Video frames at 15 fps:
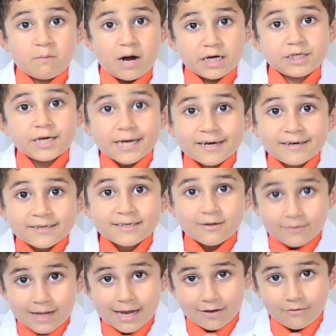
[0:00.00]
my channel
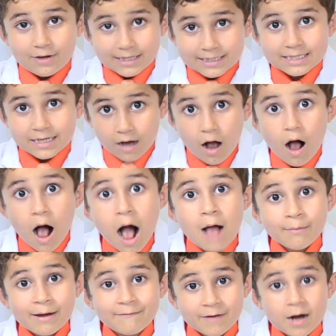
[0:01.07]
so that you can see all
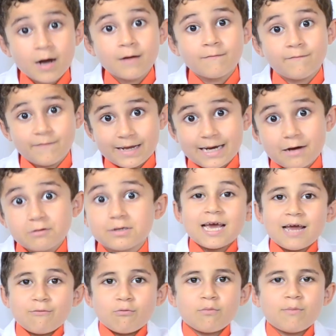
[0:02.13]
my fun videos.
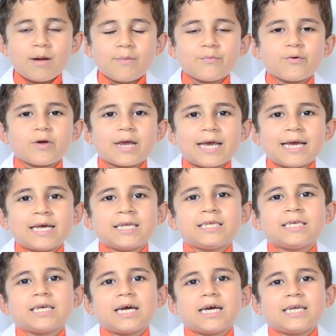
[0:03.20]
And remember
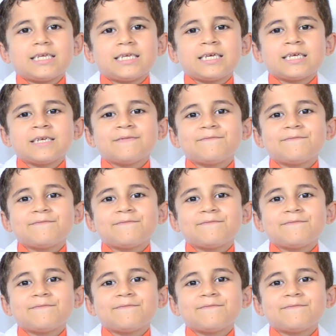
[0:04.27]
kids, science is